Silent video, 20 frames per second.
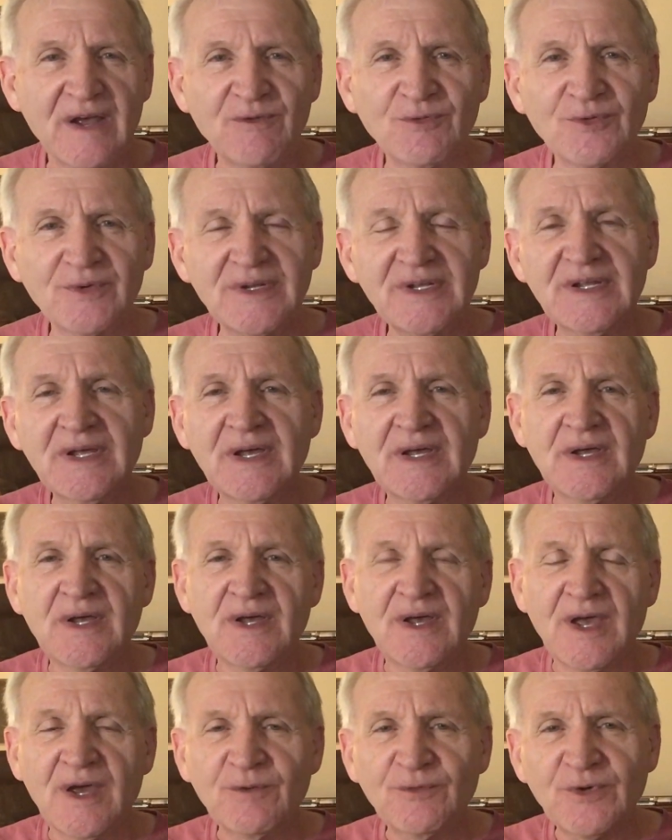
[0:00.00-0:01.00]
Every,
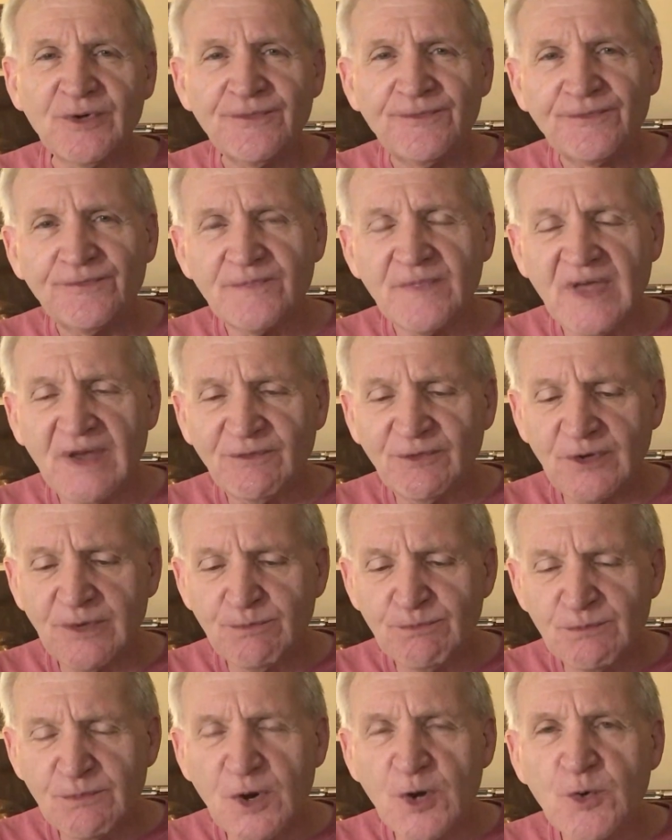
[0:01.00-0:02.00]
every, every
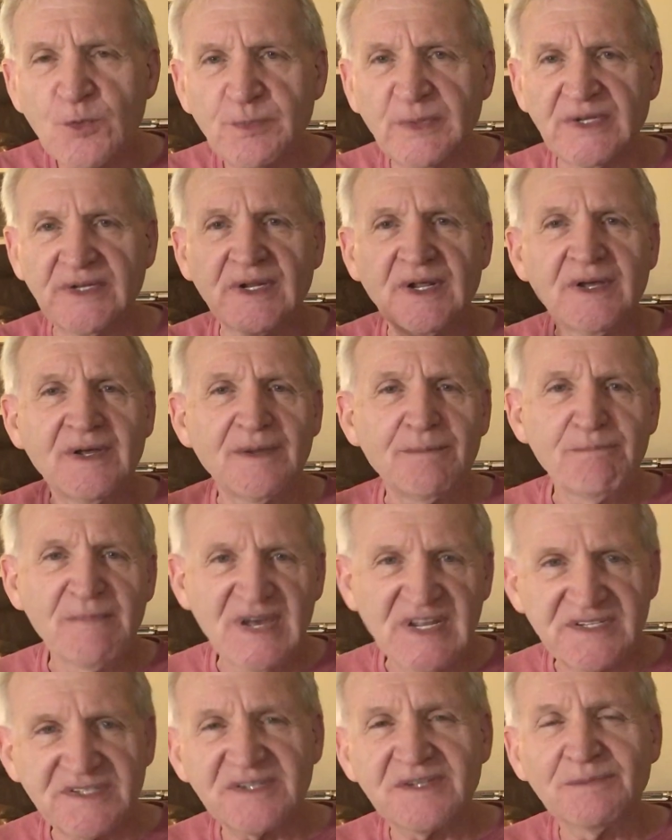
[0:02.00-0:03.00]
moment
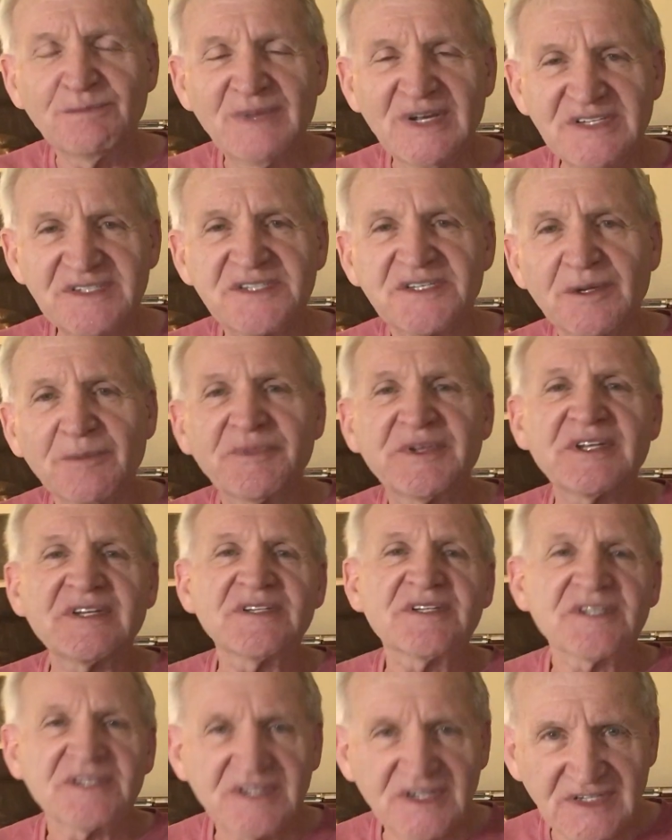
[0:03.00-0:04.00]
meant, meant
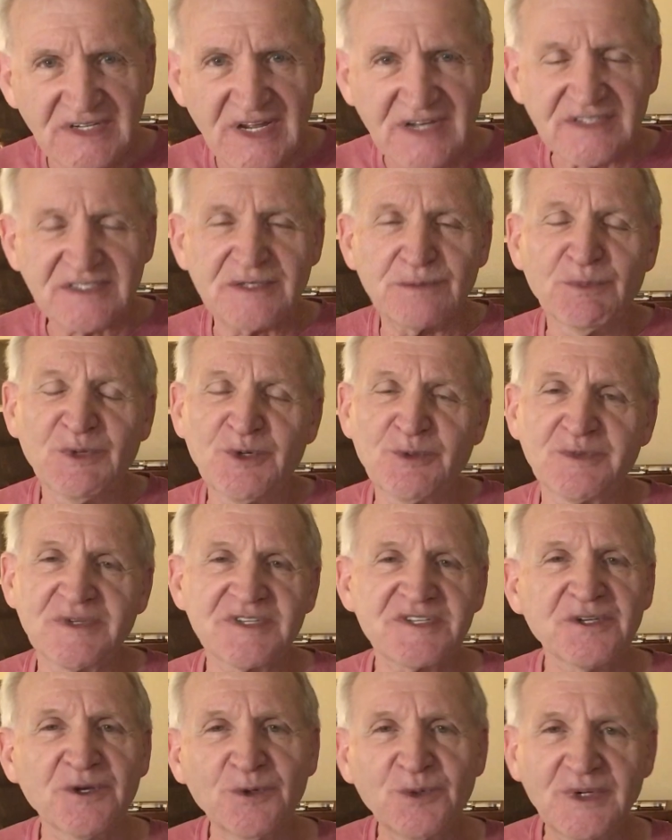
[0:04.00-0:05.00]
something to the next
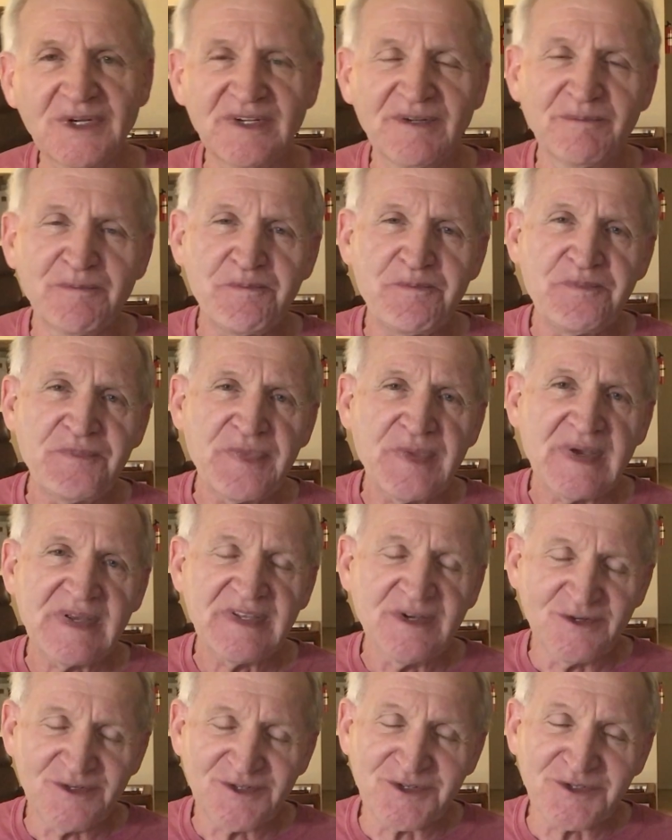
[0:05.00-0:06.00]
moment. So when
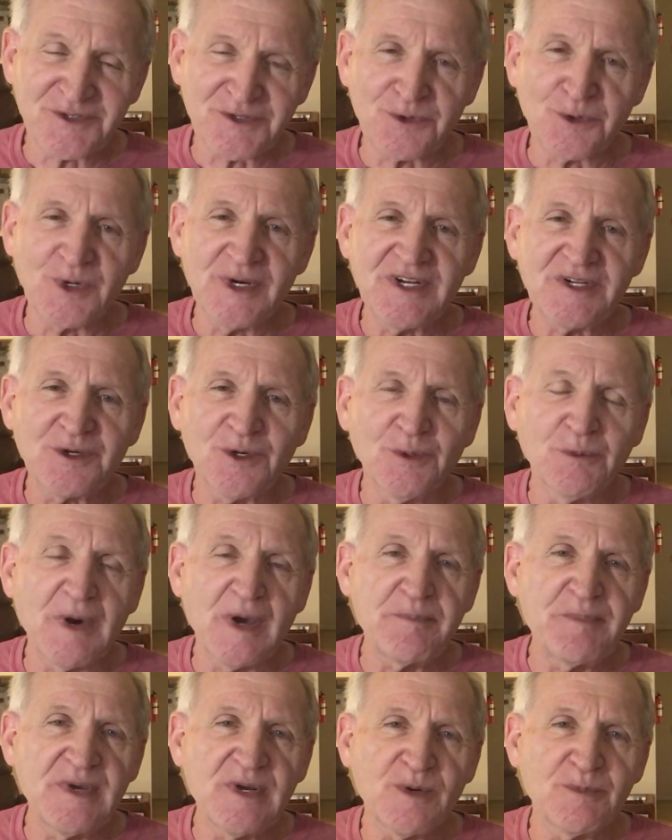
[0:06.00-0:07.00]
there's a story told
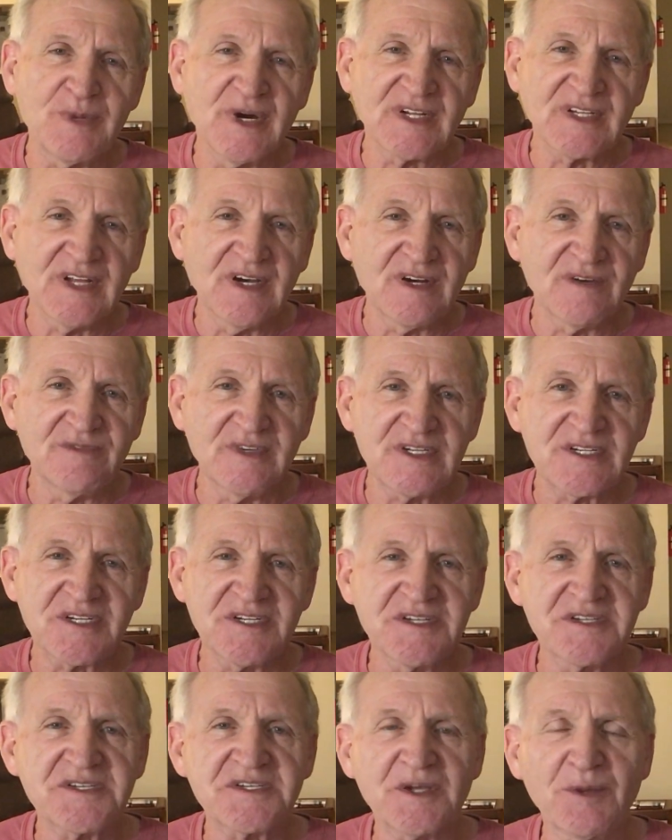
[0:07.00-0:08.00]
by Peter Bogdanovich
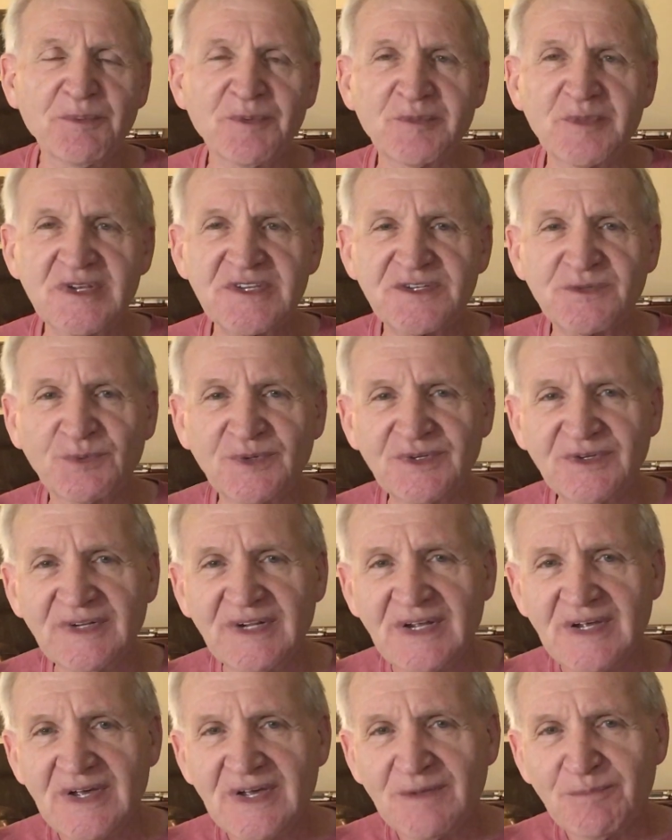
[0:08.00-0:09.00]
in the supplements when
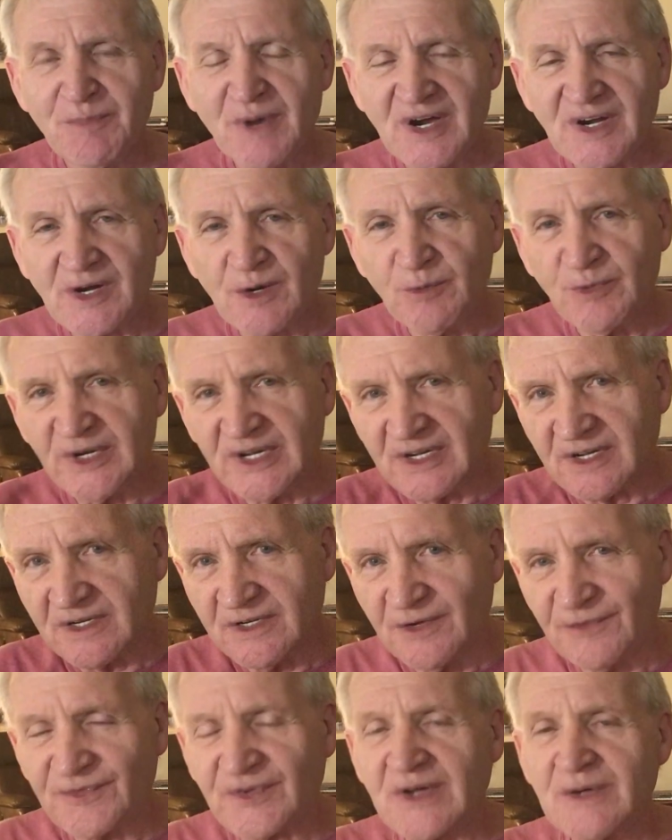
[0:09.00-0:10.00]
Montgomery
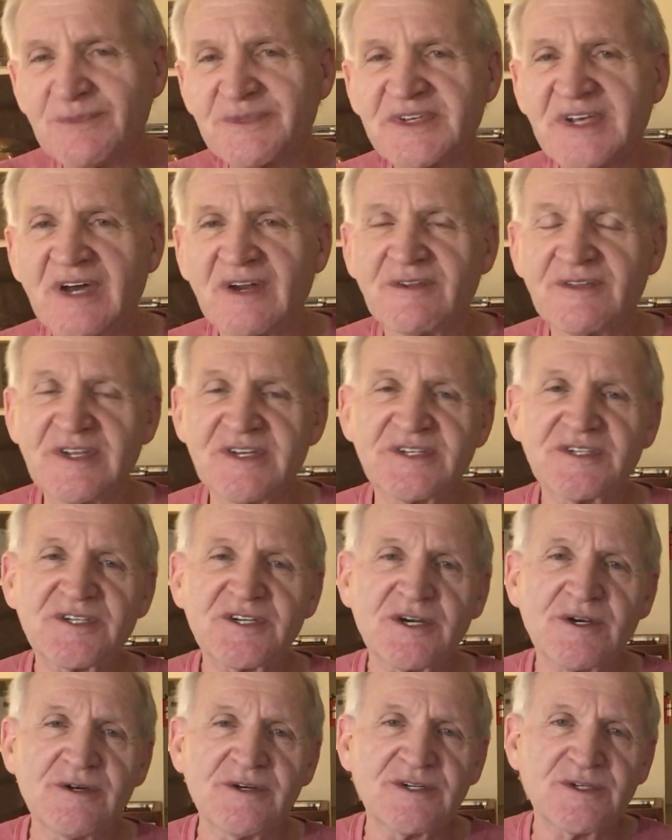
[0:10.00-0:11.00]
Clift comes out of this
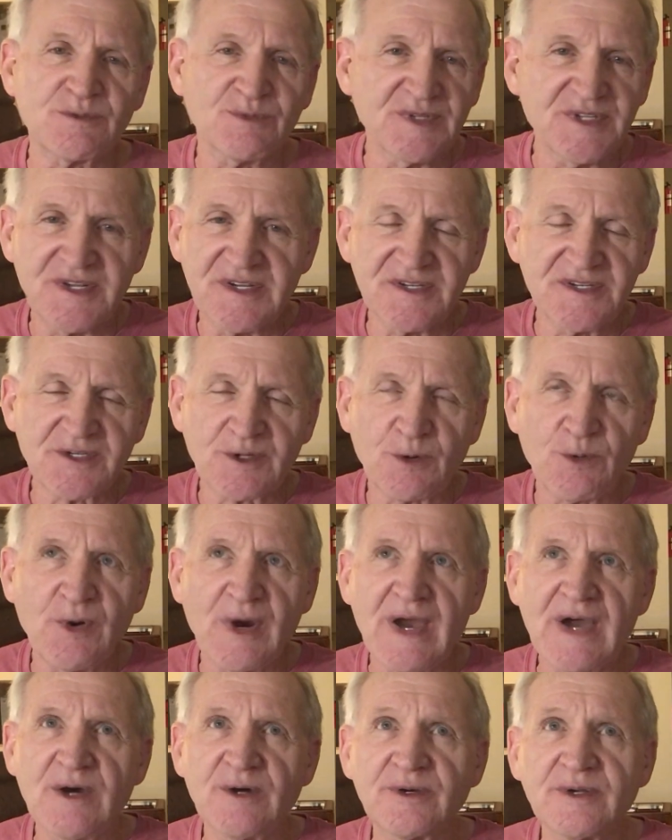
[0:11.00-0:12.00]
church with this
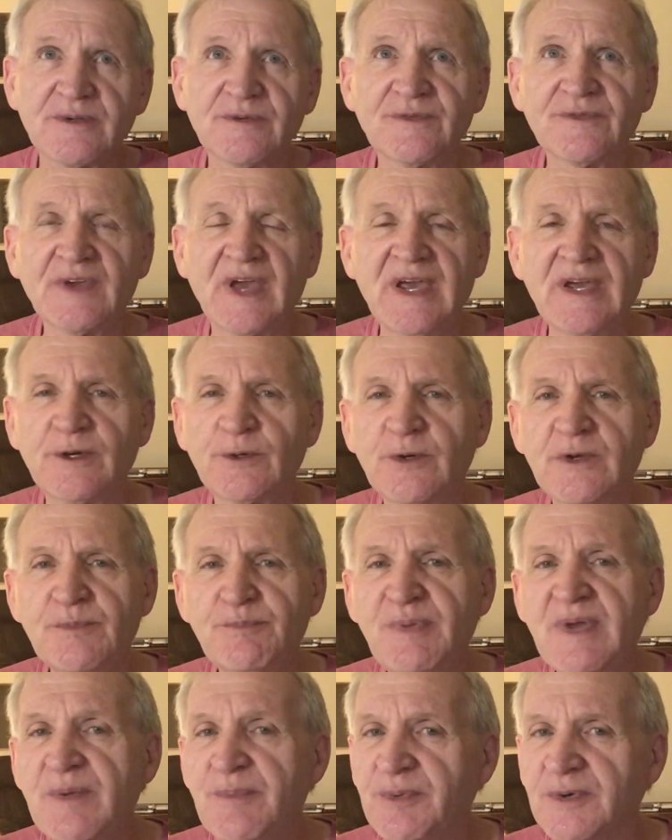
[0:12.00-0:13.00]
crowd of angry
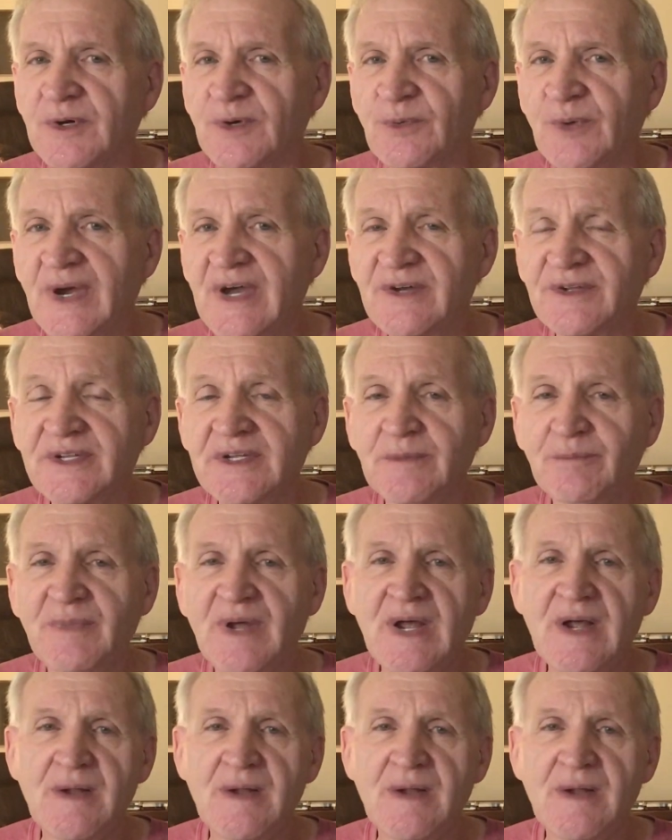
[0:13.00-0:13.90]
people around him.